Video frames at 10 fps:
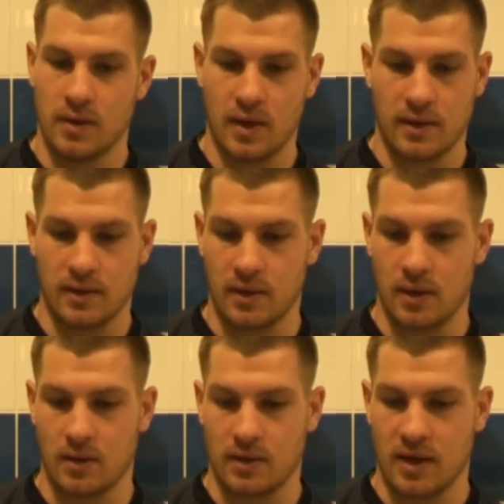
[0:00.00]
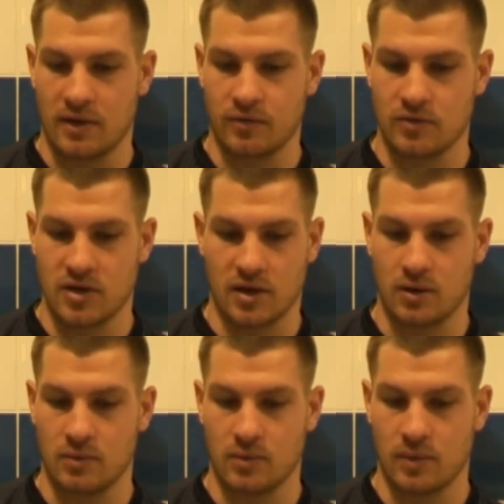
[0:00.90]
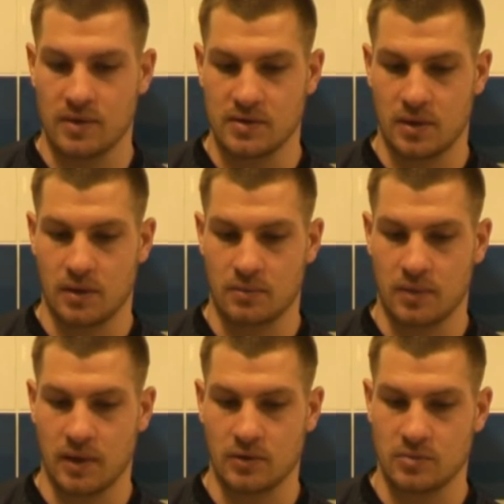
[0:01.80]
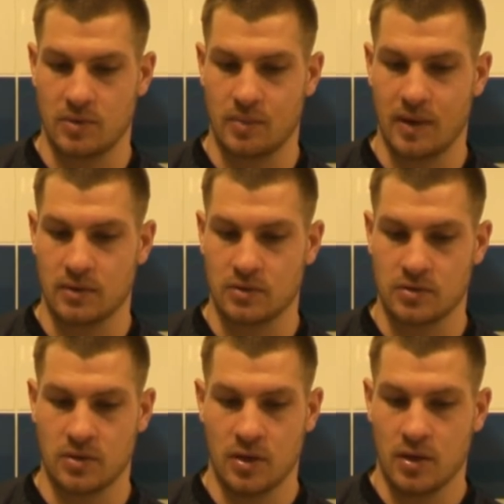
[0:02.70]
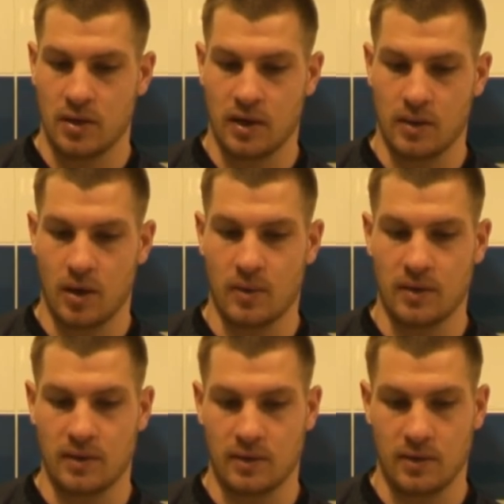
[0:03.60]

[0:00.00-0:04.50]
Yeah, the gaffer and Jacko always get on to me about just keep going.